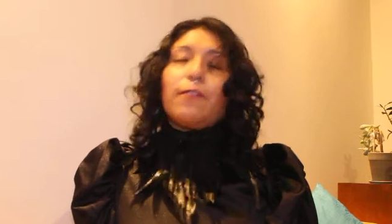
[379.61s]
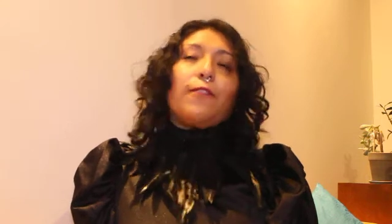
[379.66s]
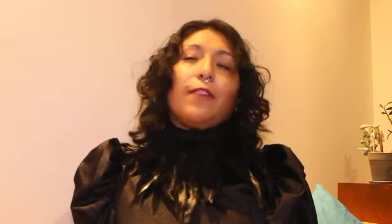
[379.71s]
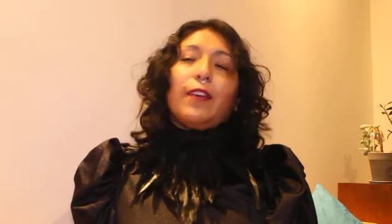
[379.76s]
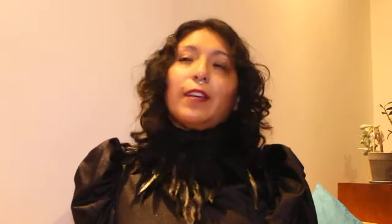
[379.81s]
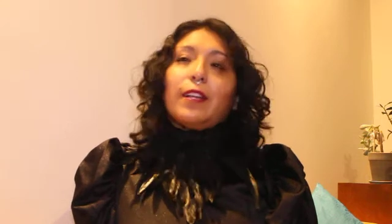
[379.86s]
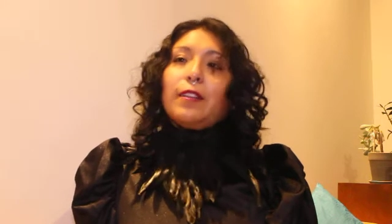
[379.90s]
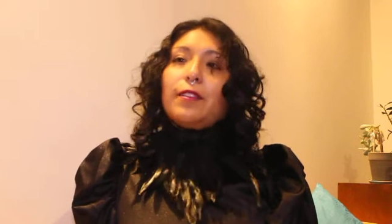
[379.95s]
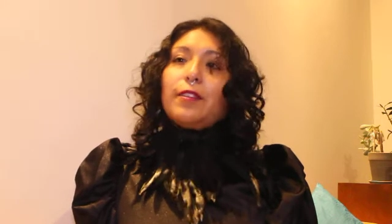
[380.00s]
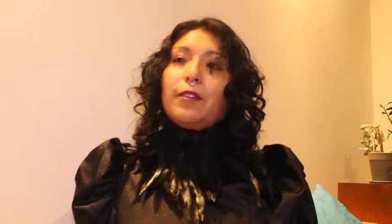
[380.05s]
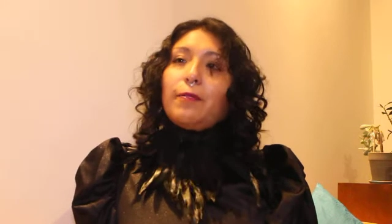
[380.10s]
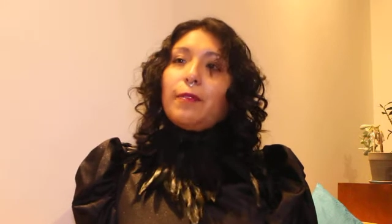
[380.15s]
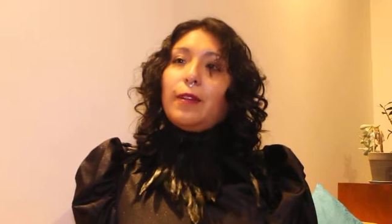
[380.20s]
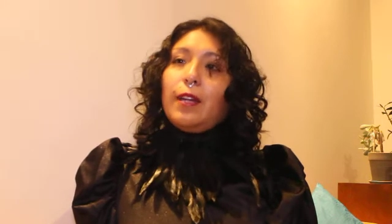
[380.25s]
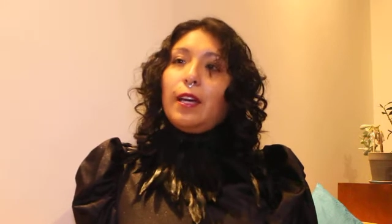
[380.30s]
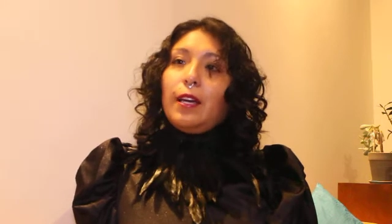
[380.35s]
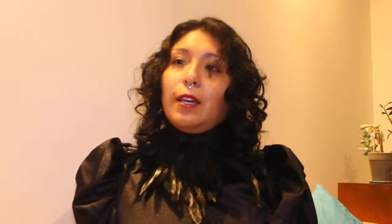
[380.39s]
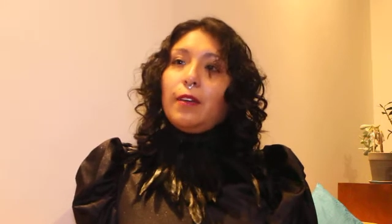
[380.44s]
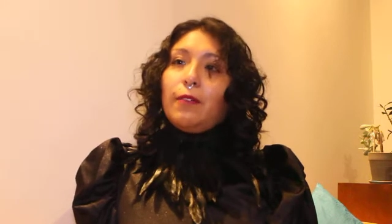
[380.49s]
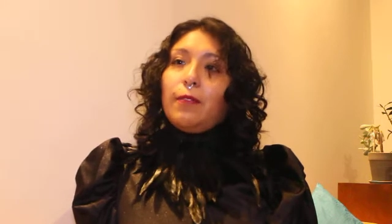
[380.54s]
field of
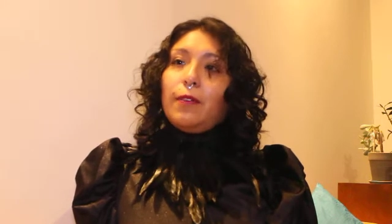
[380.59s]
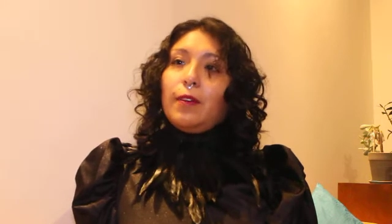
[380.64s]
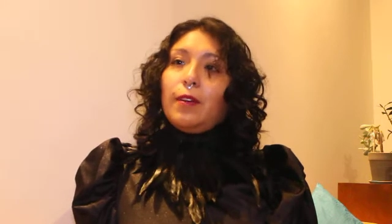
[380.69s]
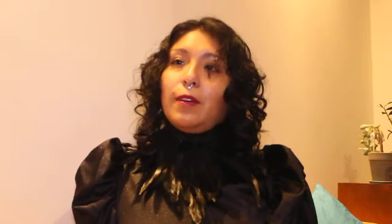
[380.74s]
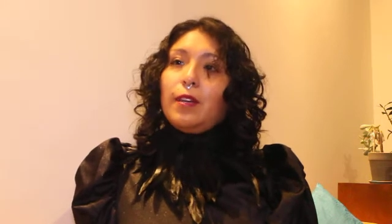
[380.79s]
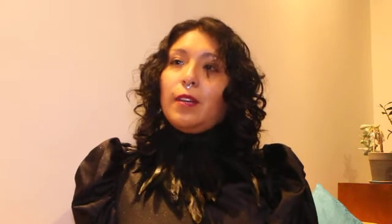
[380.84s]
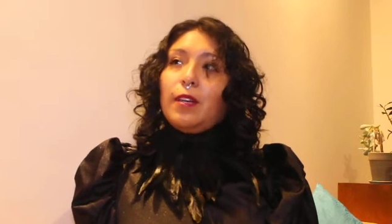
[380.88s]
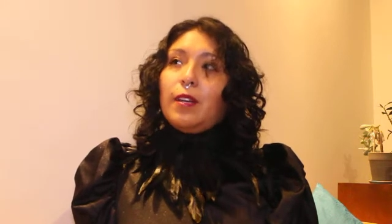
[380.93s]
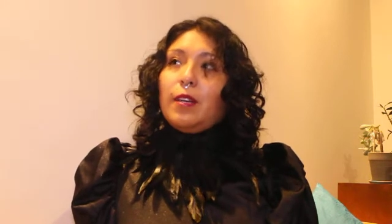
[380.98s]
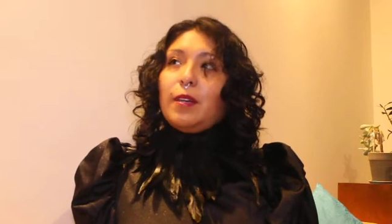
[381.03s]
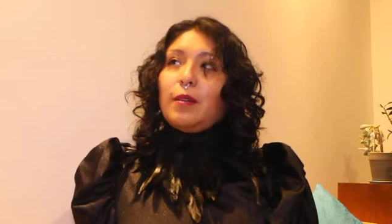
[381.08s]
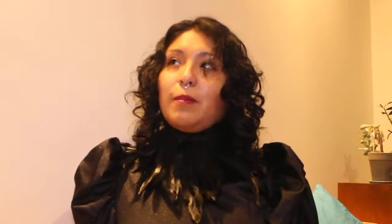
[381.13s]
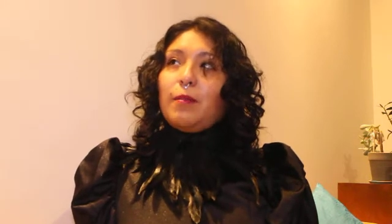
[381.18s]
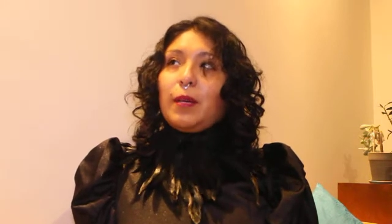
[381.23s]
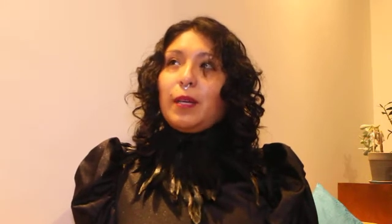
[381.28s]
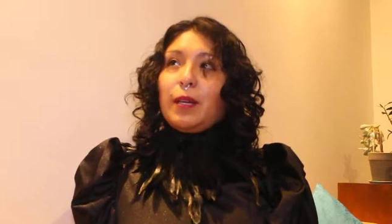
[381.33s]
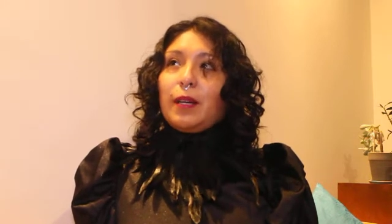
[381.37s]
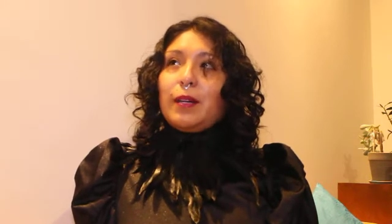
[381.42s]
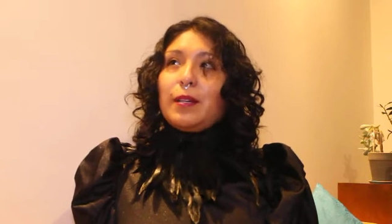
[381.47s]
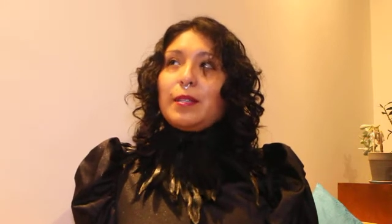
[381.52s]
life
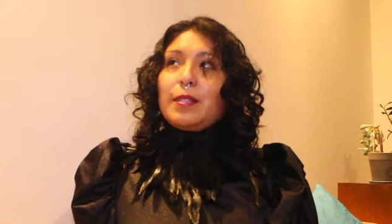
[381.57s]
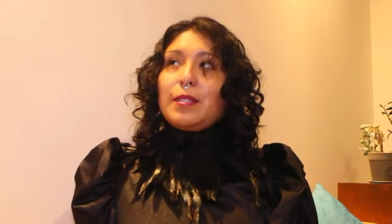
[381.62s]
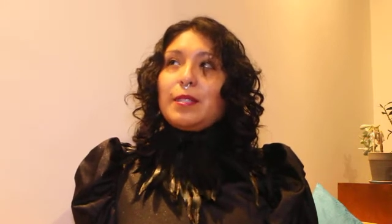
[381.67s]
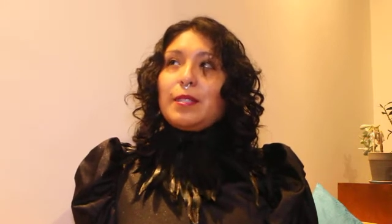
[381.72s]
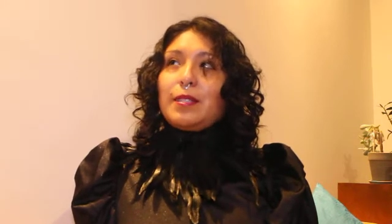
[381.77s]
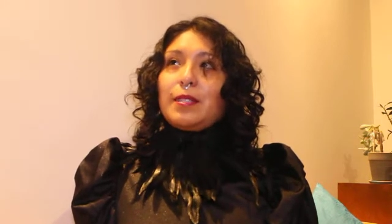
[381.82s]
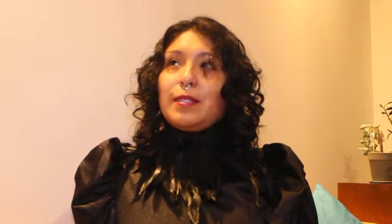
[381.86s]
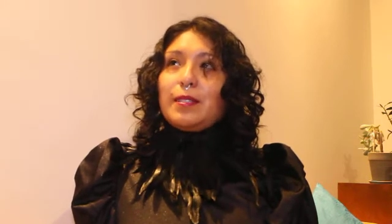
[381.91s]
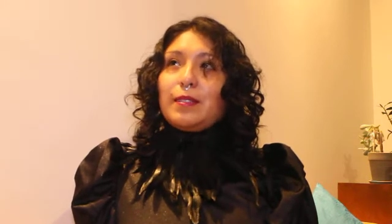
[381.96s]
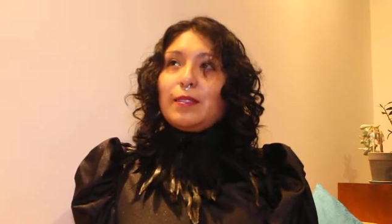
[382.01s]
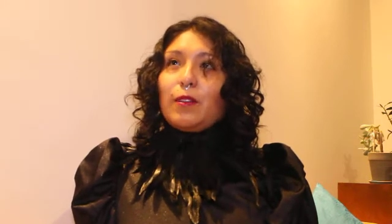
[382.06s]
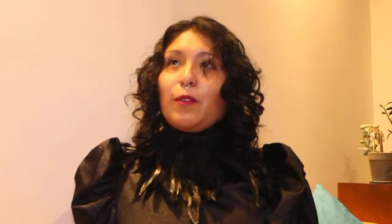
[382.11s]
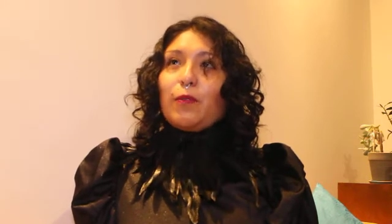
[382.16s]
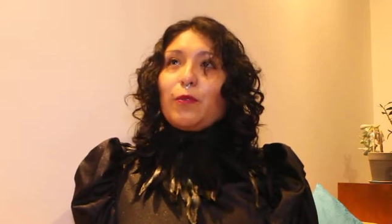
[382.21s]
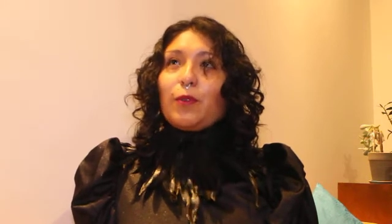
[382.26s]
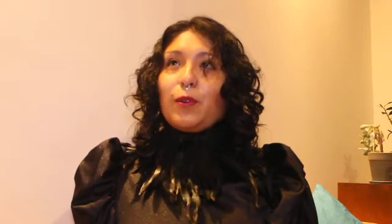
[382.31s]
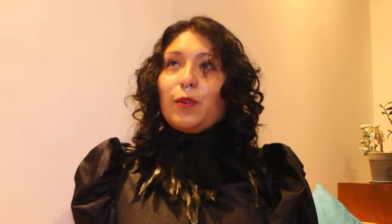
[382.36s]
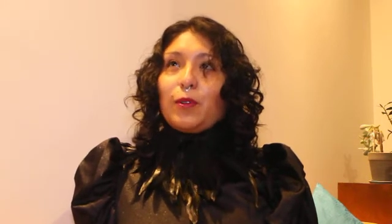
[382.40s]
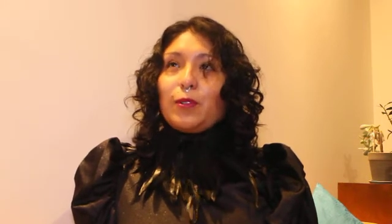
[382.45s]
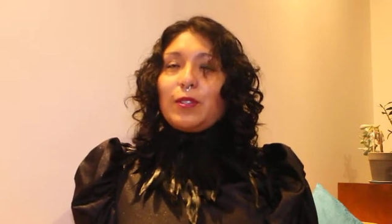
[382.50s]
because
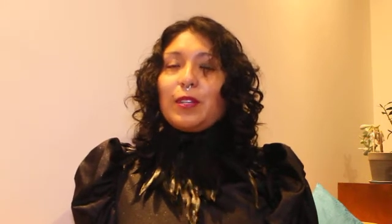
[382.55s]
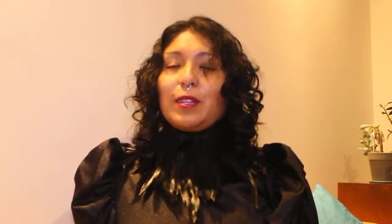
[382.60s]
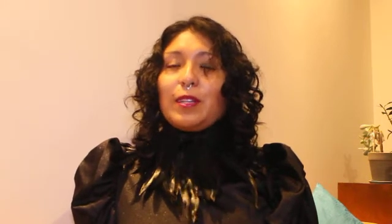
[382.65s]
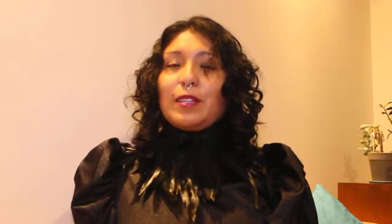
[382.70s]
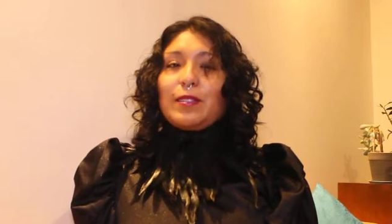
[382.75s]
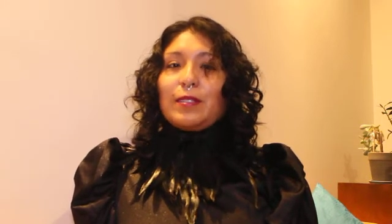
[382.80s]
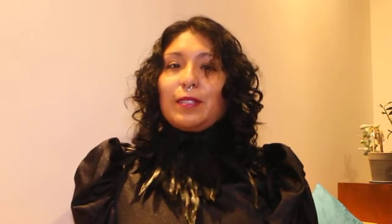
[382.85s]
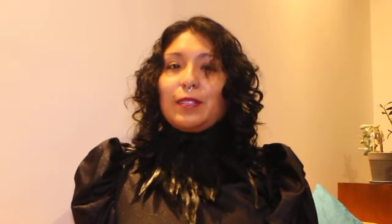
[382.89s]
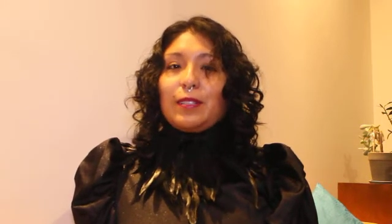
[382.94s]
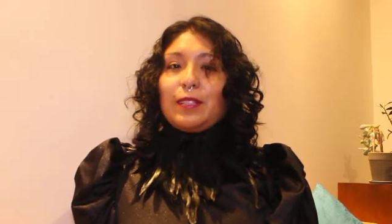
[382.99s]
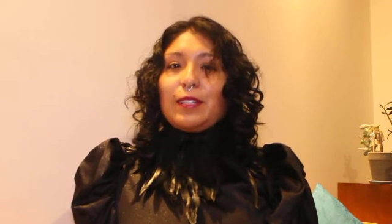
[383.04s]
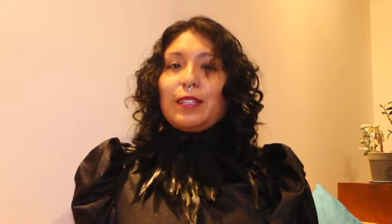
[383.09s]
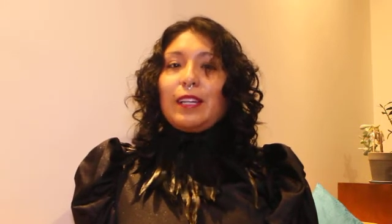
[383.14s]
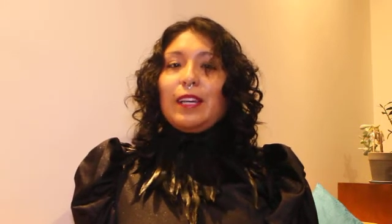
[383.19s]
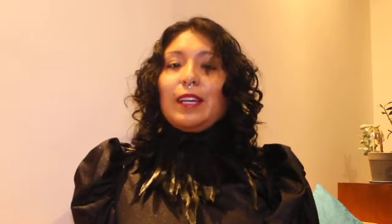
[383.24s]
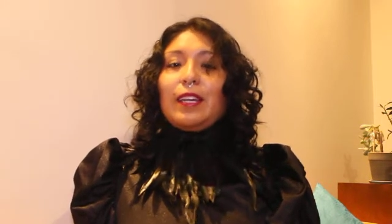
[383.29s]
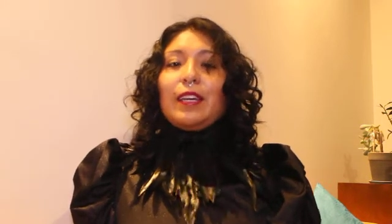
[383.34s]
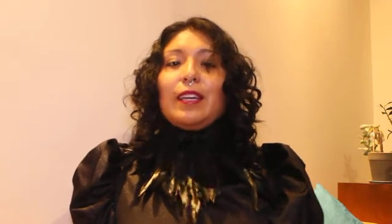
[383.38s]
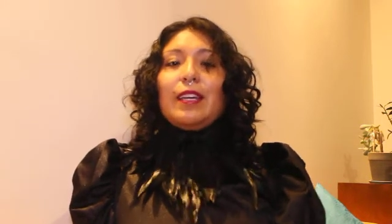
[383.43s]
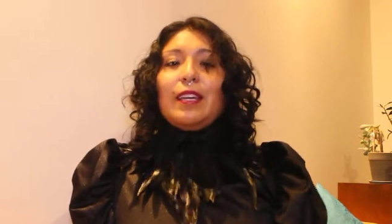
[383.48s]
of course I started
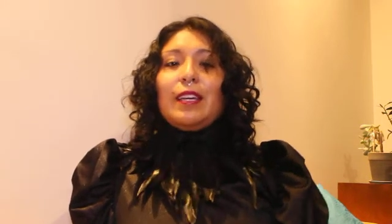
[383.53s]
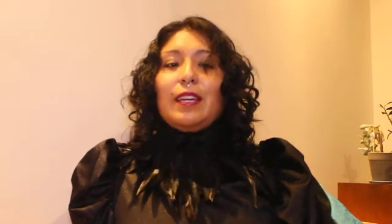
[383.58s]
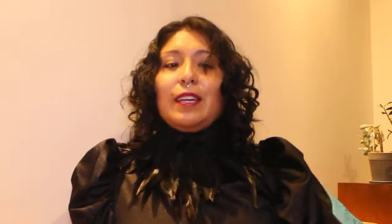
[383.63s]
like